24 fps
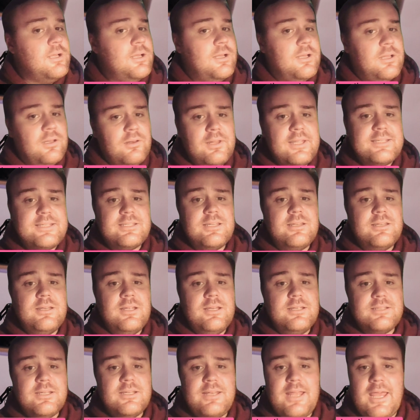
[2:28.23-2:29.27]
Listen
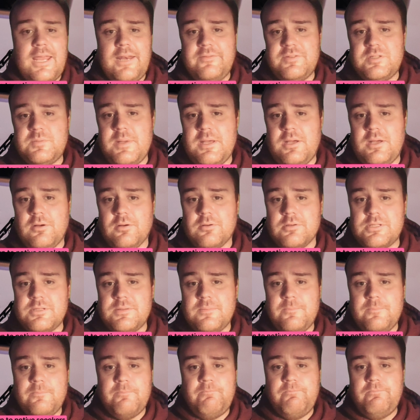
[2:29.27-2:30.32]
to native speakers.
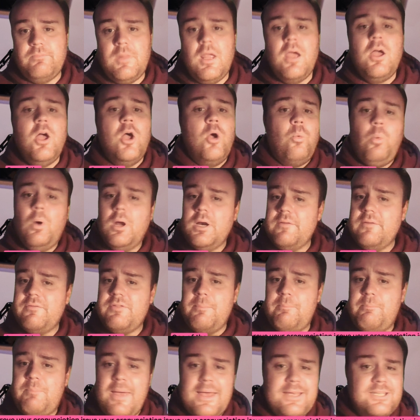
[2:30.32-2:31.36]
One of the
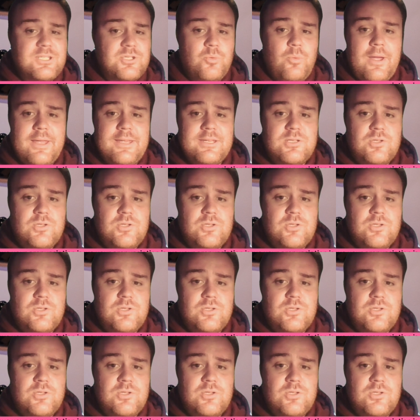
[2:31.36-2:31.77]
best ways